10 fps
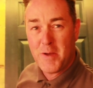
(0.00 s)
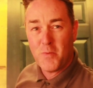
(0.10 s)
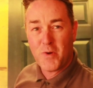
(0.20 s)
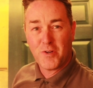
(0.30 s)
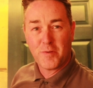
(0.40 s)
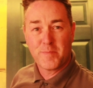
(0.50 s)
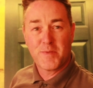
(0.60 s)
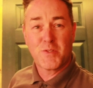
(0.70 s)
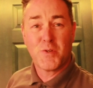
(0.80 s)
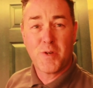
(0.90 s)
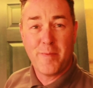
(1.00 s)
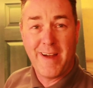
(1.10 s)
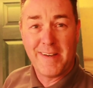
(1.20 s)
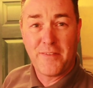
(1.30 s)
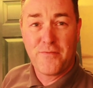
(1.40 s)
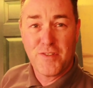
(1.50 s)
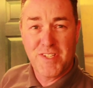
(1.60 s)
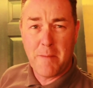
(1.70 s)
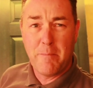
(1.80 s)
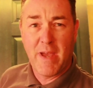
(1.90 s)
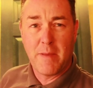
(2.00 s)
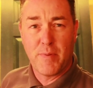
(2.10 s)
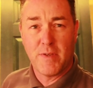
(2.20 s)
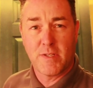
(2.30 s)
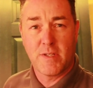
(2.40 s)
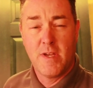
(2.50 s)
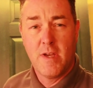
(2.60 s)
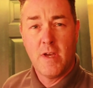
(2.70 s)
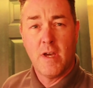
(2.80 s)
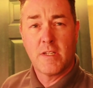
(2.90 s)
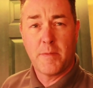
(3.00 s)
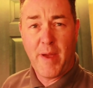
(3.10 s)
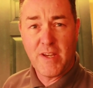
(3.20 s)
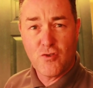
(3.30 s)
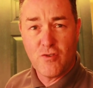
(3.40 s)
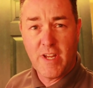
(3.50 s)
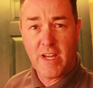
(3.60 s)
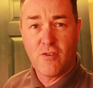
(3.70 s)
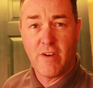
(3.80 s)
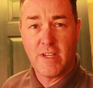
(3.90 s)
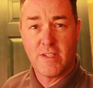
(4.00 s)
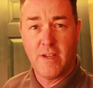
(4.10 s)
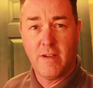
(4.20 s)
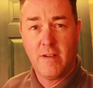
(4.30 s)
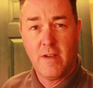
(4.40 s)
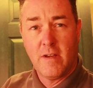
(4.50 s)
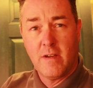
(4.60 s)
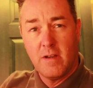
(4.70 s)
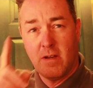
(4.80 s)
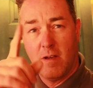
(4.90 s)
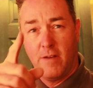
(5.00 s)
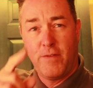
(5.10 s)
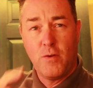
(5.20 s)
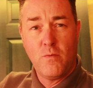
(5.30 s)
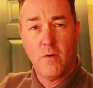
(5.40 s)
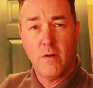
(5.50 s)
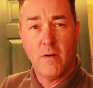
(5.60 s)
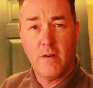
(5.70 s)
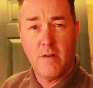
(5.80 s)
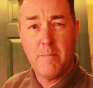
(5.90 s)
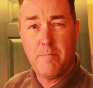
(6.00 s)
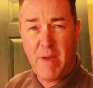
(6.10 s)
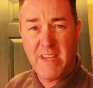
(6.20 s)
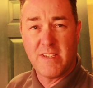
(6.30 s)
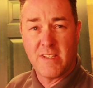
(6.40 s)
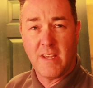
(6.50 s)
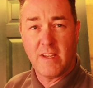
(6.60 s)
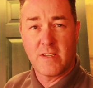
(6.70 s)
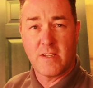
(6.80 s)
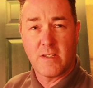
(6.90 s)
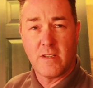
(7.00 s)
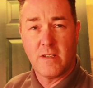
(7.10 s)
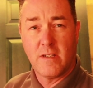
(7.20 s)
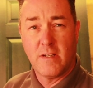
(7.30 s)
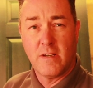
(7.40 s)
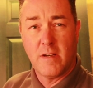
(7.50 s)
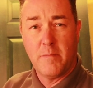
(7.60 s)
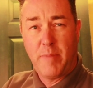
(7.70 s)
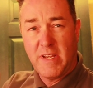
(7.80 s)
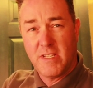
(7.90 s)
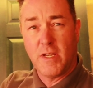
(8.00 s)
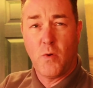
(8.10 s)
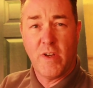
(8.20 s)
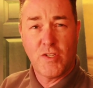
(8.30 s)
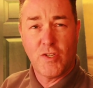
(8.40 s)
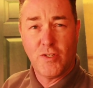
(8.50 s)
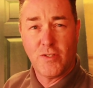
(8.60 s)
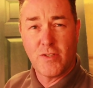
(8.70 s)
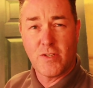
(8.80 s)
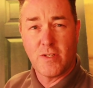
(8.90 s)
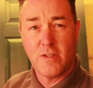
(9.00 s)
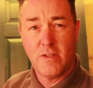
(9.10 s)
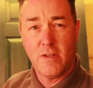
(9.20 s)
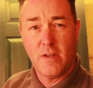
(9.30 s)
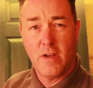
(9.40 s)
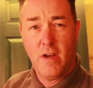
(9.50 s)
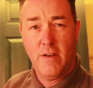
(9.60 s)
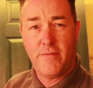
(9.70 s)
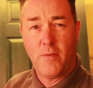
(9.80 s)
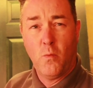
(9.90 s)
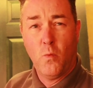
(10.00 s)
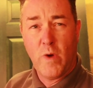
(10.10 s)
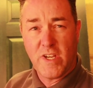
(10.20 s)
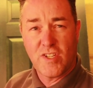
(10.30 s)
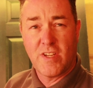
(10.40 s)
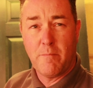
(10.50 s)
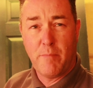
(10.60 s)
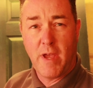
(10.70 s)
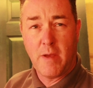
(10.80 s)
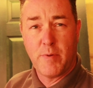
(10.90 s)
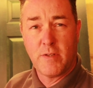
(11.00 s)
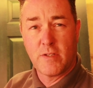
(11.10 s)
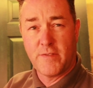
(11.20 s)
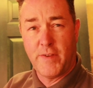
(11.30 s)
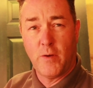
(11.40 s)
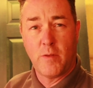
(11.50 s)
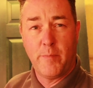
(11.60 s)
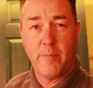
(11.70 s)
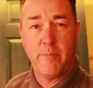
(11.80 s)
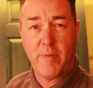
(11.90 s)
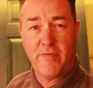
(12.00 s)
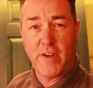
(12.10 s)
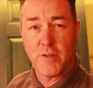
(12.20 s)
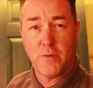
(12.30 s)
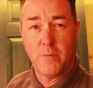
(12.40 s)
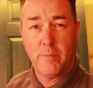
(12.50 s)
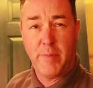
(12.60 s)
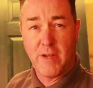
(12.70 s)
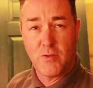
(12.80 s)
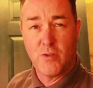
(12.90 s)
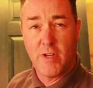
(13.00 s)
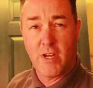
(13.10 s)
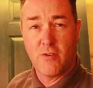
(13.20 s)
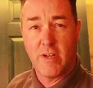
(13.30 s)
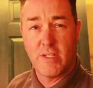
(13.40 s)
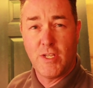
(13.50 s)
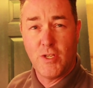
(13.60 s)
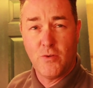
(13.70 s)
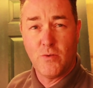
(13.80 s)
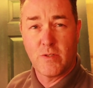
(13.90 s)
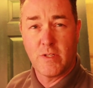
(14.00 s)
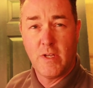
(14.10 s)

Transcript: We're going to talk about different sandpapers. As a painter and decorator, a few basics, basic questions of which sandpaper does Phil, the professional painter and decorator, use